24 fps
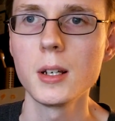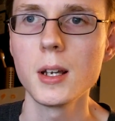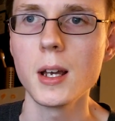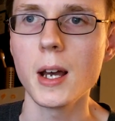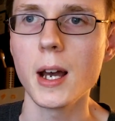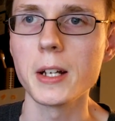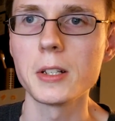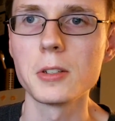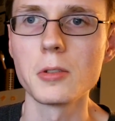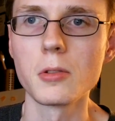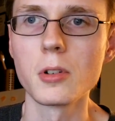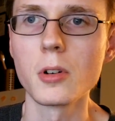I
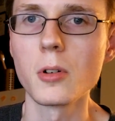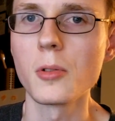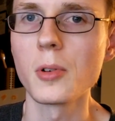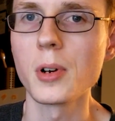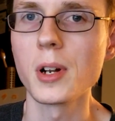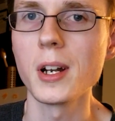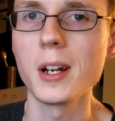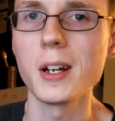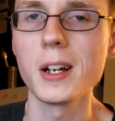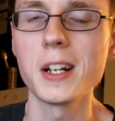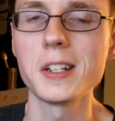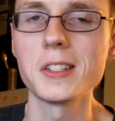don't know
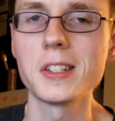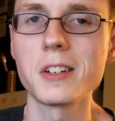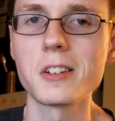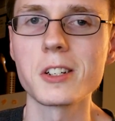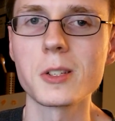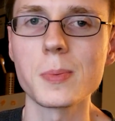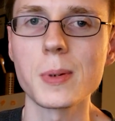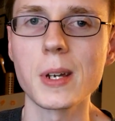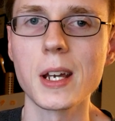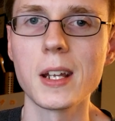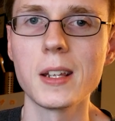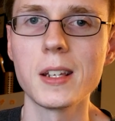what Nintendo's
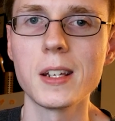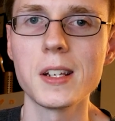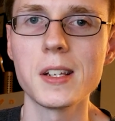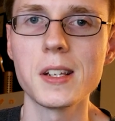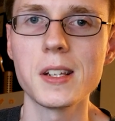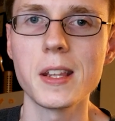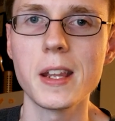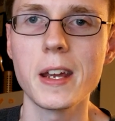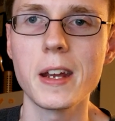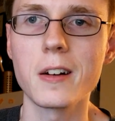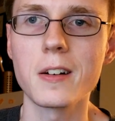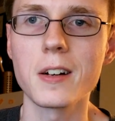plan
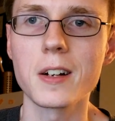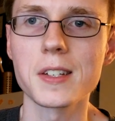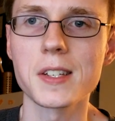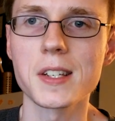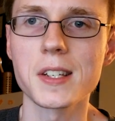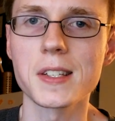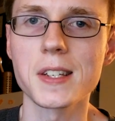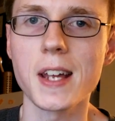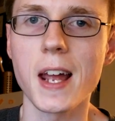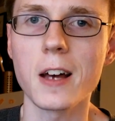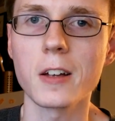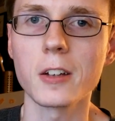there is
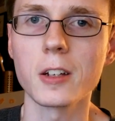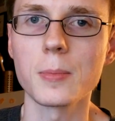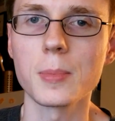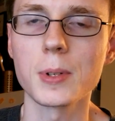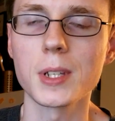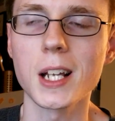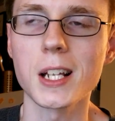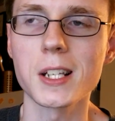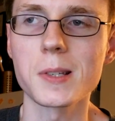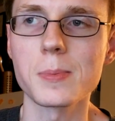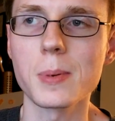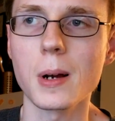exactly, but
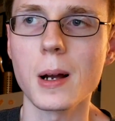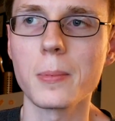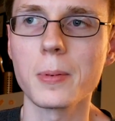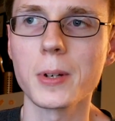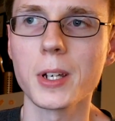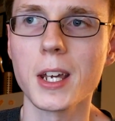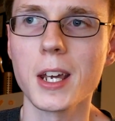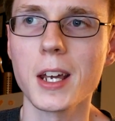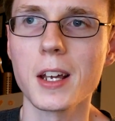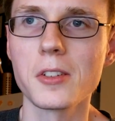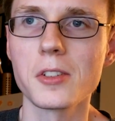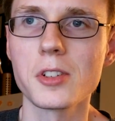that's probably
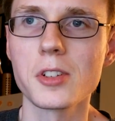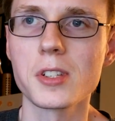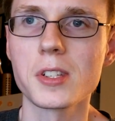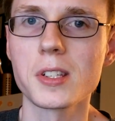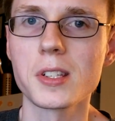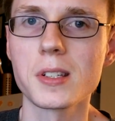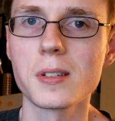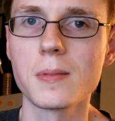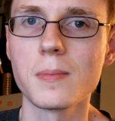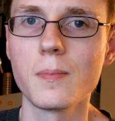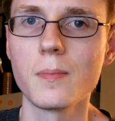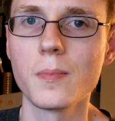it. It's
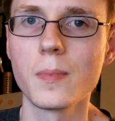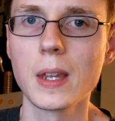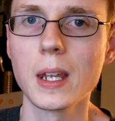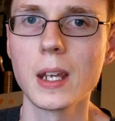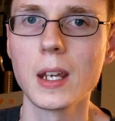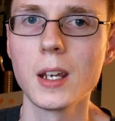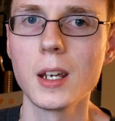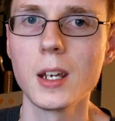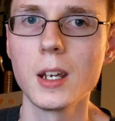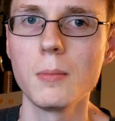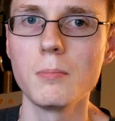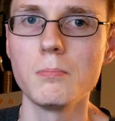just
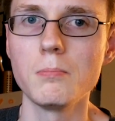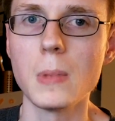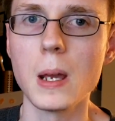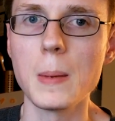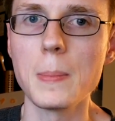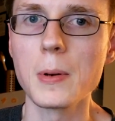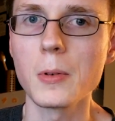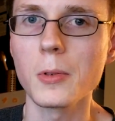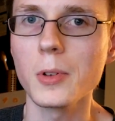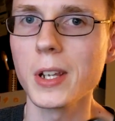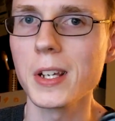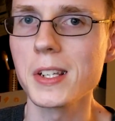
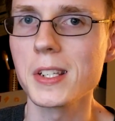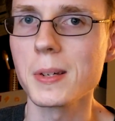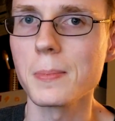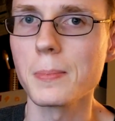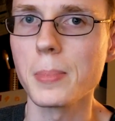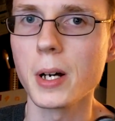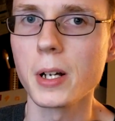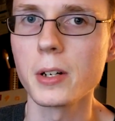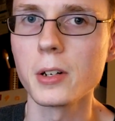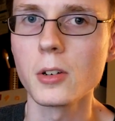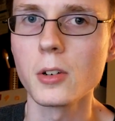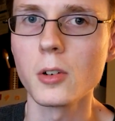maybe release a
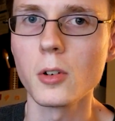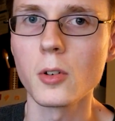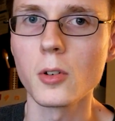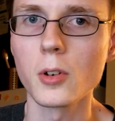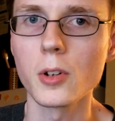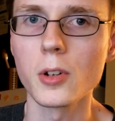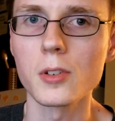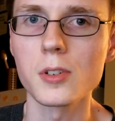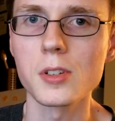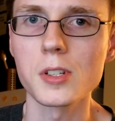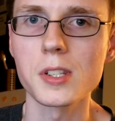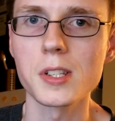bundle, or
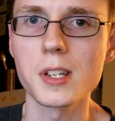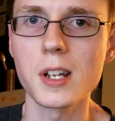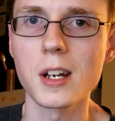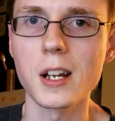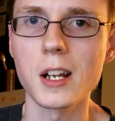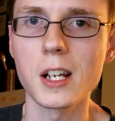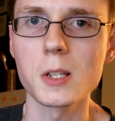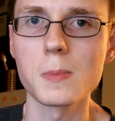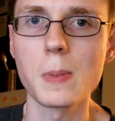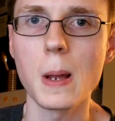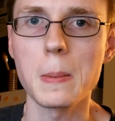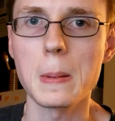they're just going to
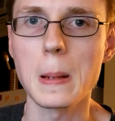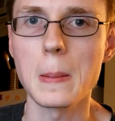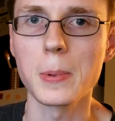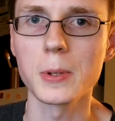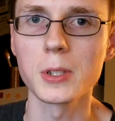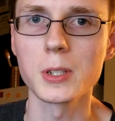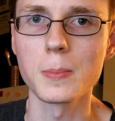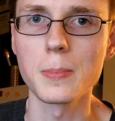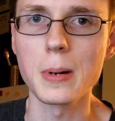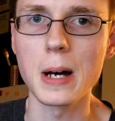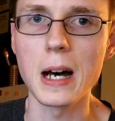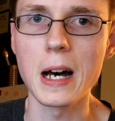expect people
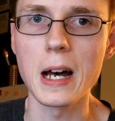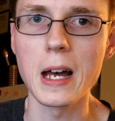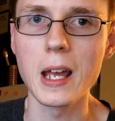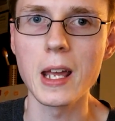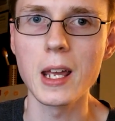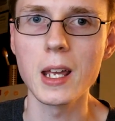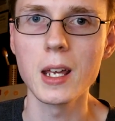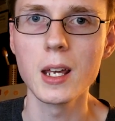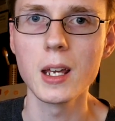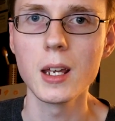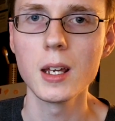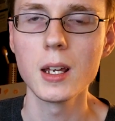to
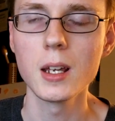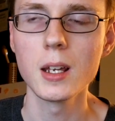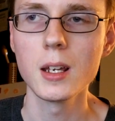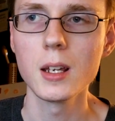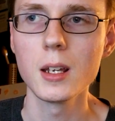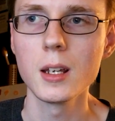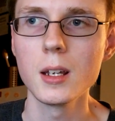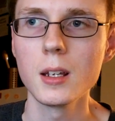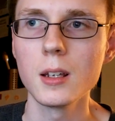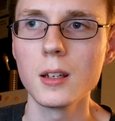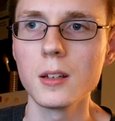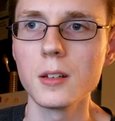buy,
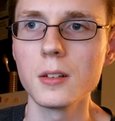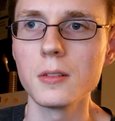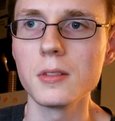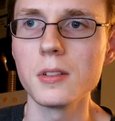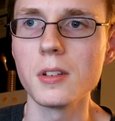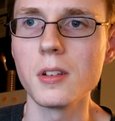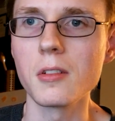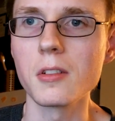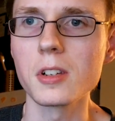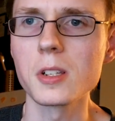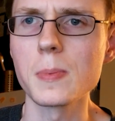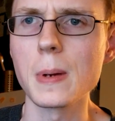
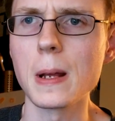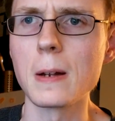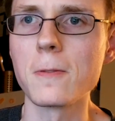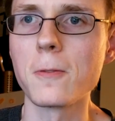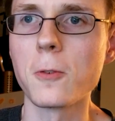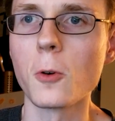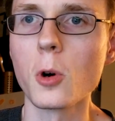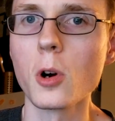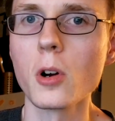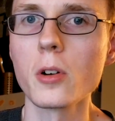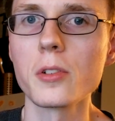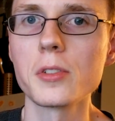spend
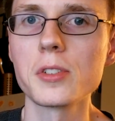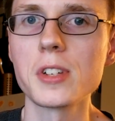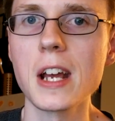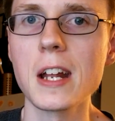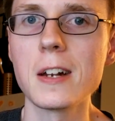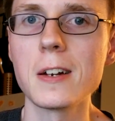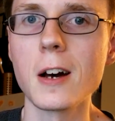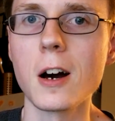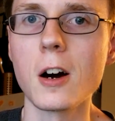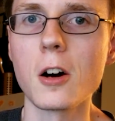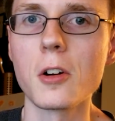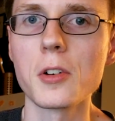
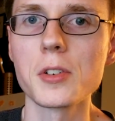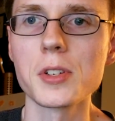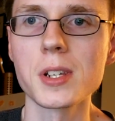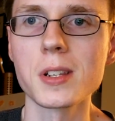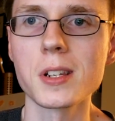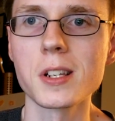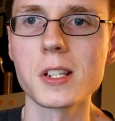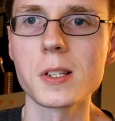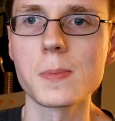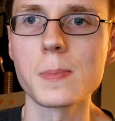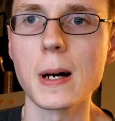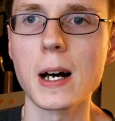$410 on
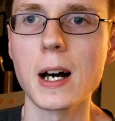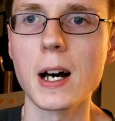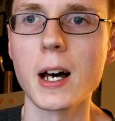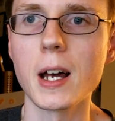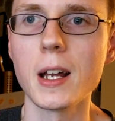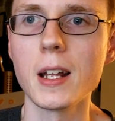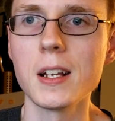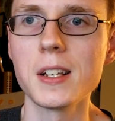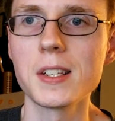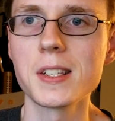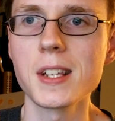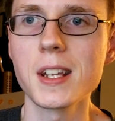the
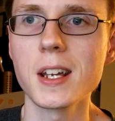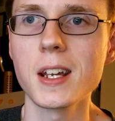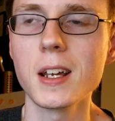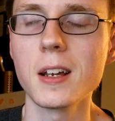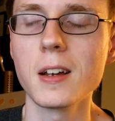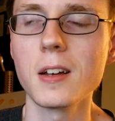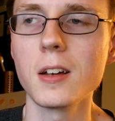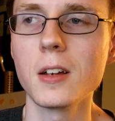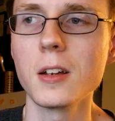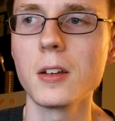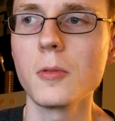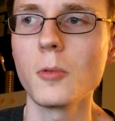spot. Isn't
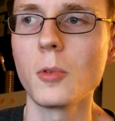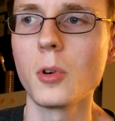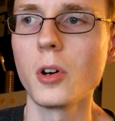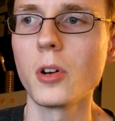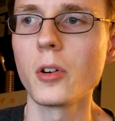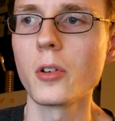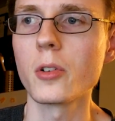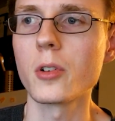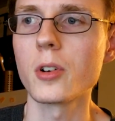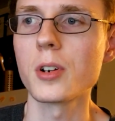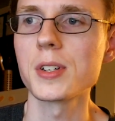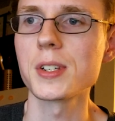that
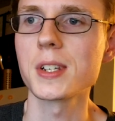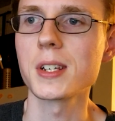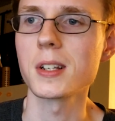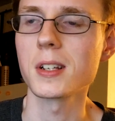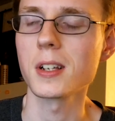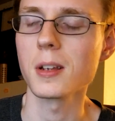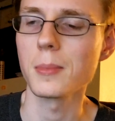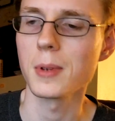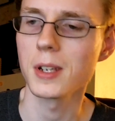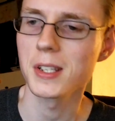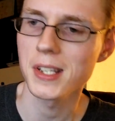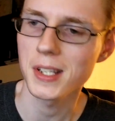Well, or is it
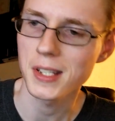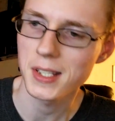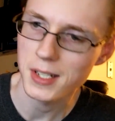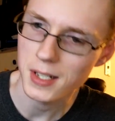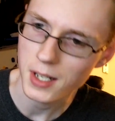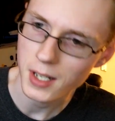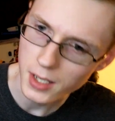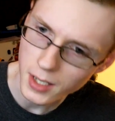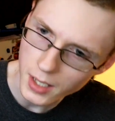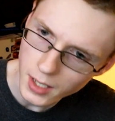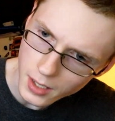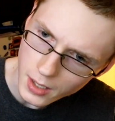gonna be
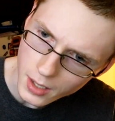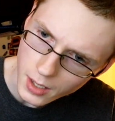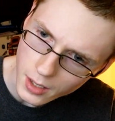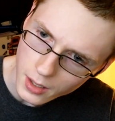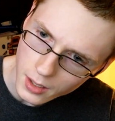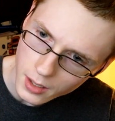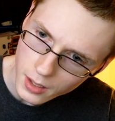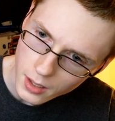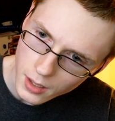$69.99?